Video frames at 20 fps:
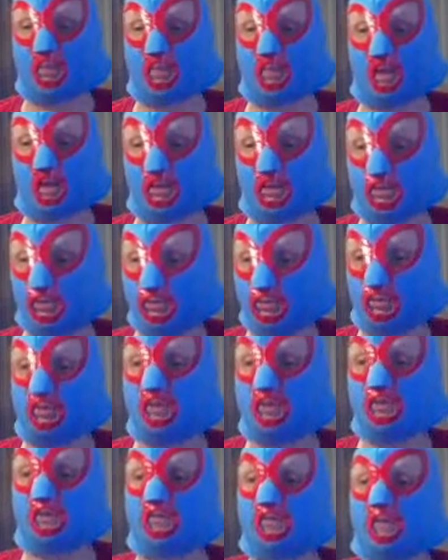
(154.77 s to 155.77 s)
that could be
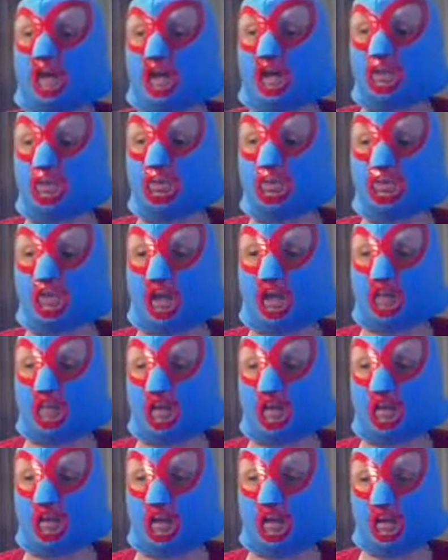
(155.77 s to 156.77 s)
construed as a factual
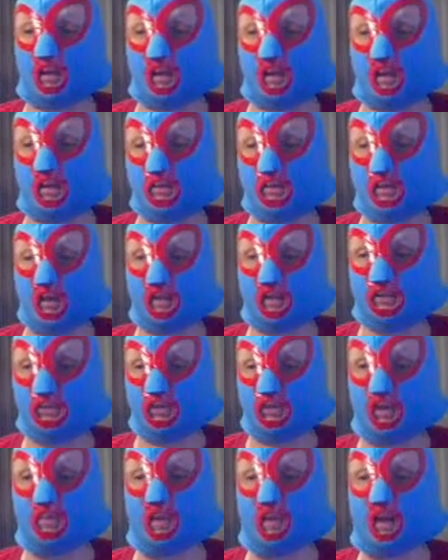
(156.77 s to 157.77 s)
statement, is that
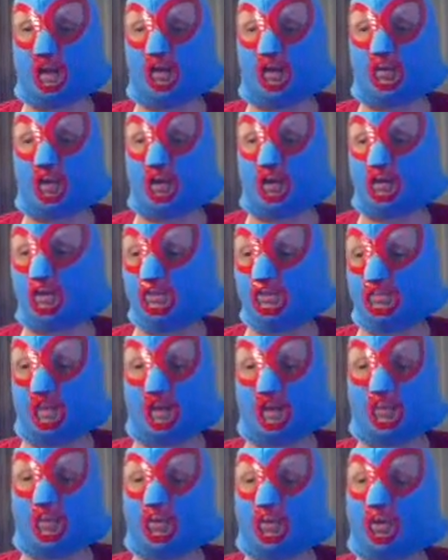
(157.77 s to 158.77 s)
somehow,
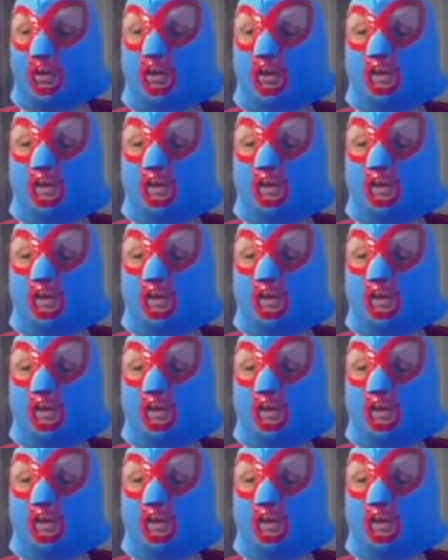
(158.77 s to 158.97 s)
despite what